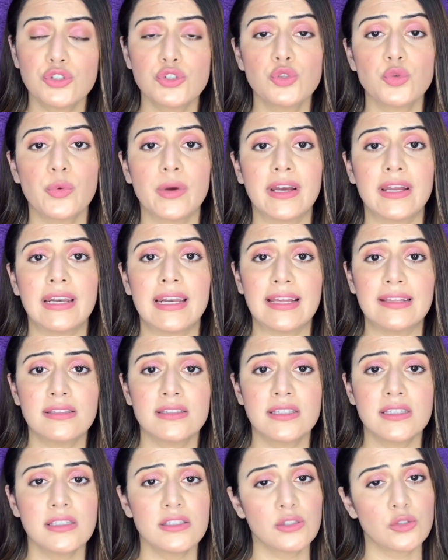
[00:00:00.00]
to wear
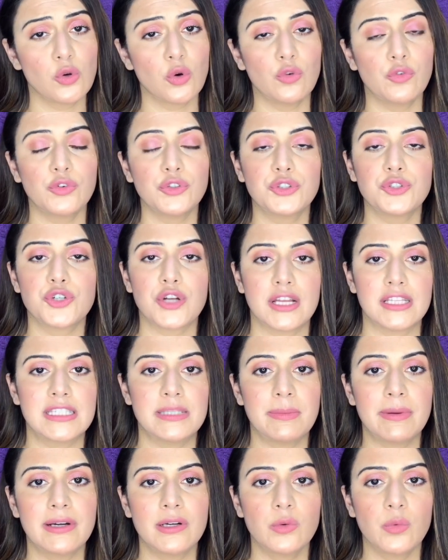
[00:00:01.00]
lenses, go for the
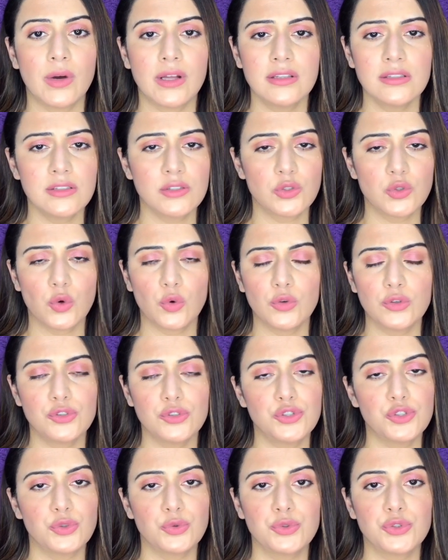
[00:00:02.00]
transparent ones.
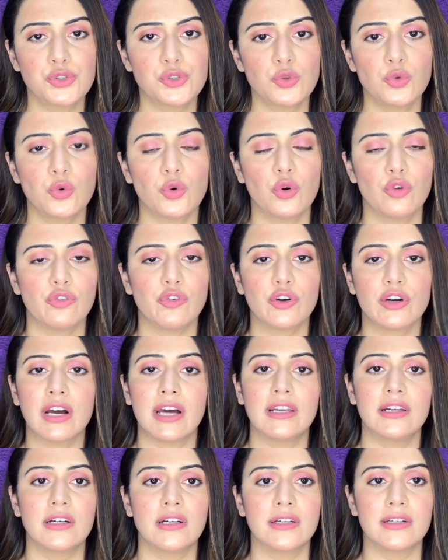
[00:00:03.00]
Don't choose to go for
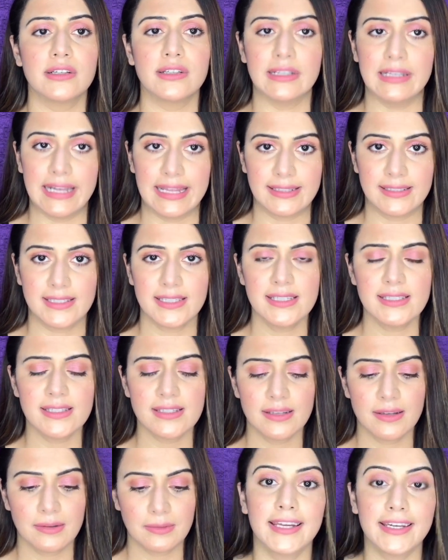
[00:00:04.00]
colored lenses.
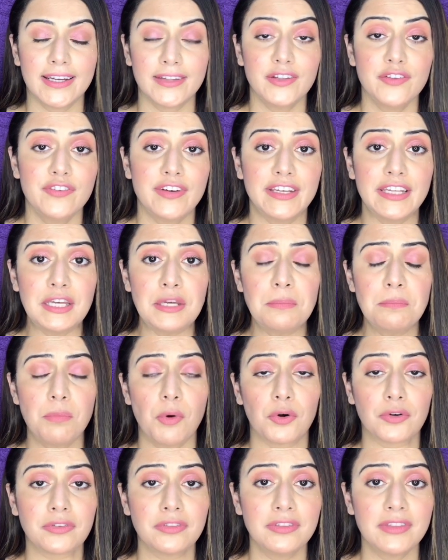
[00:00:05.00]
Another very
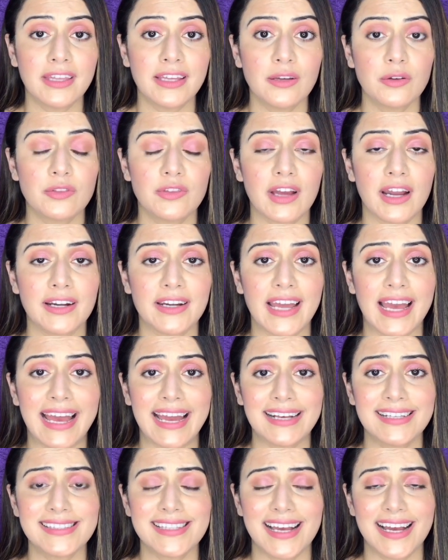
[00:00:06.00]
important thing that
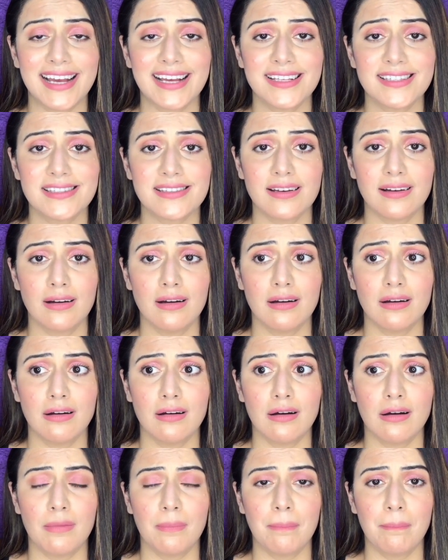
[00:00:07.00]
acts as
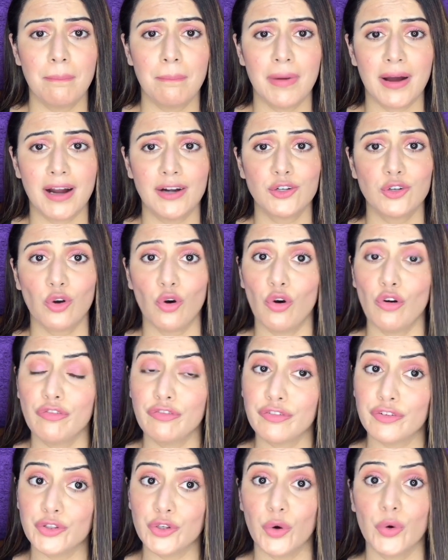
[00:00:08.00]
a part
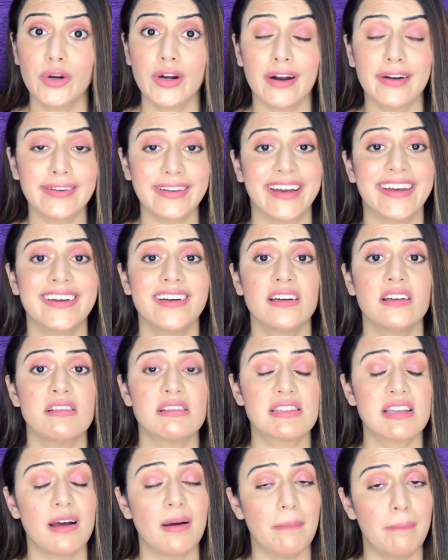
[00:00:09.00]
of your attire
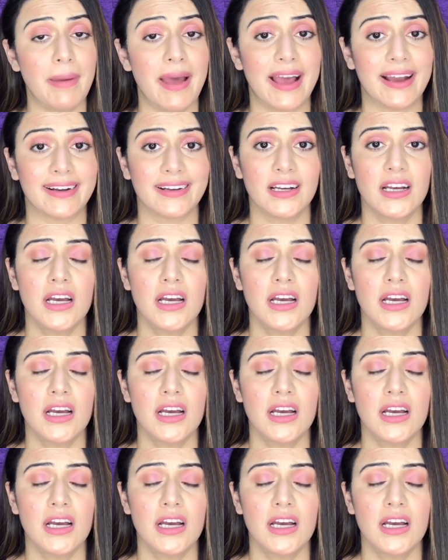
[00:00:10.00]
is a bag.